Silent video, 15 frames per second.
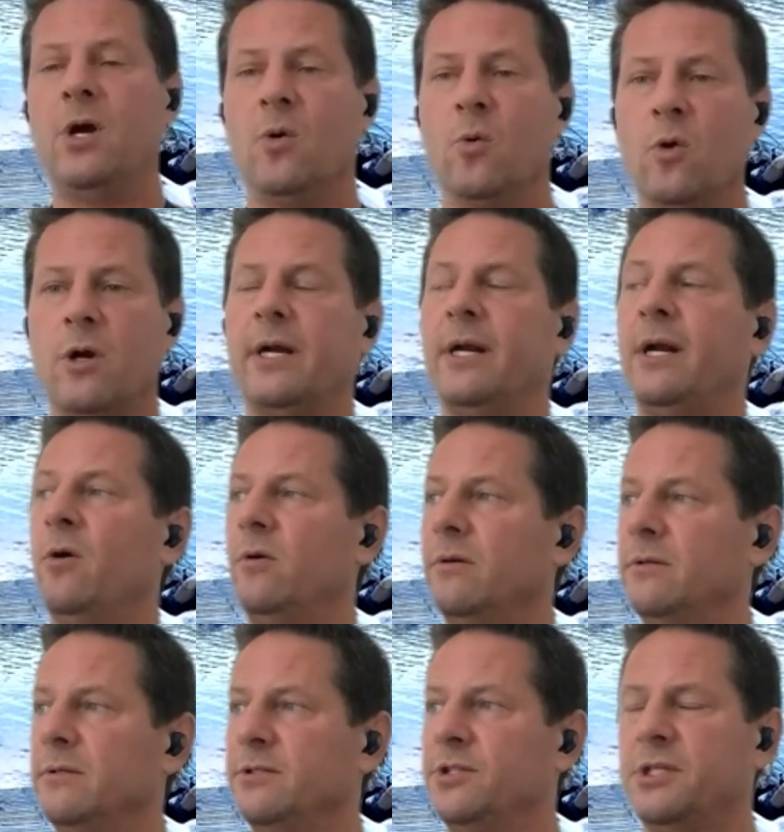working out
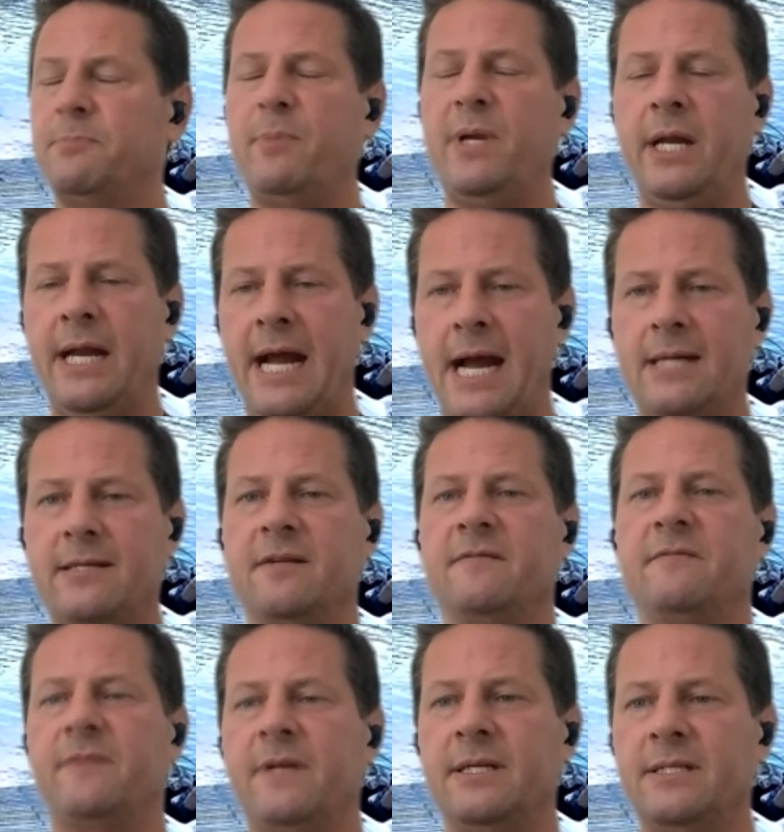and just being
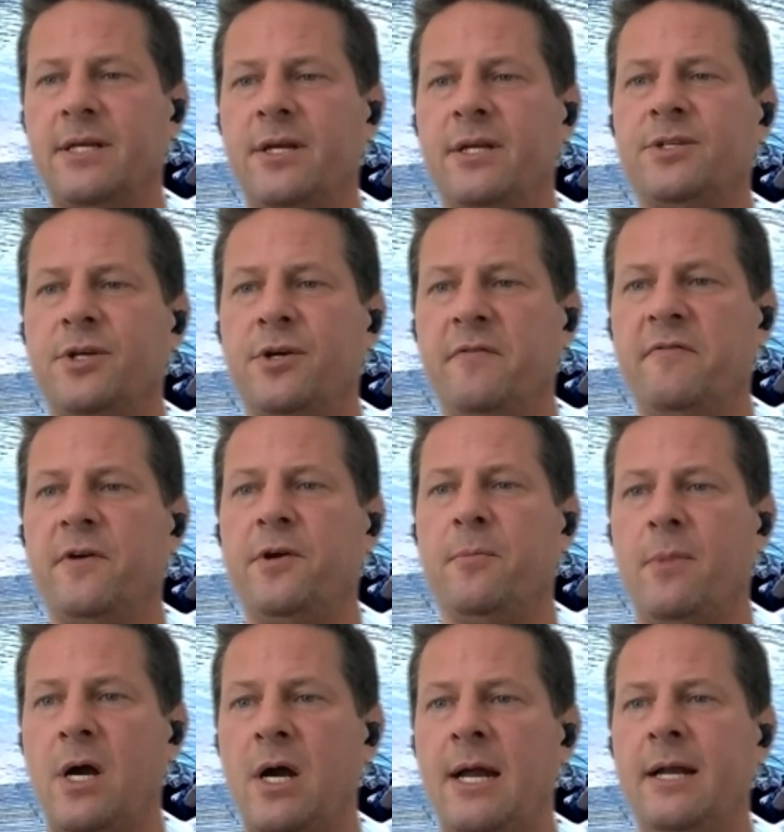active is good for your
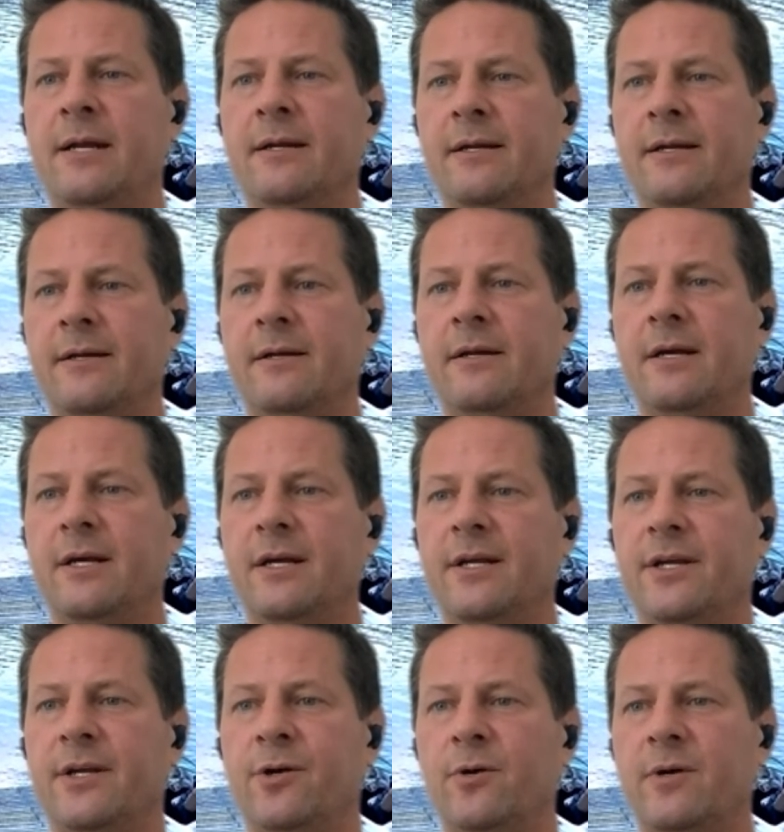mind, and
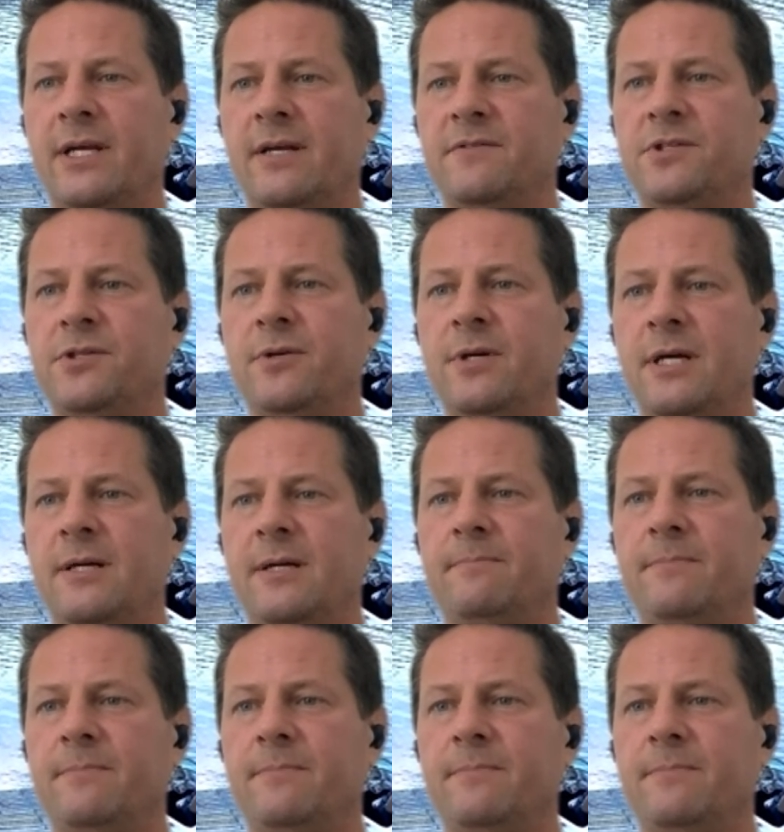it gives you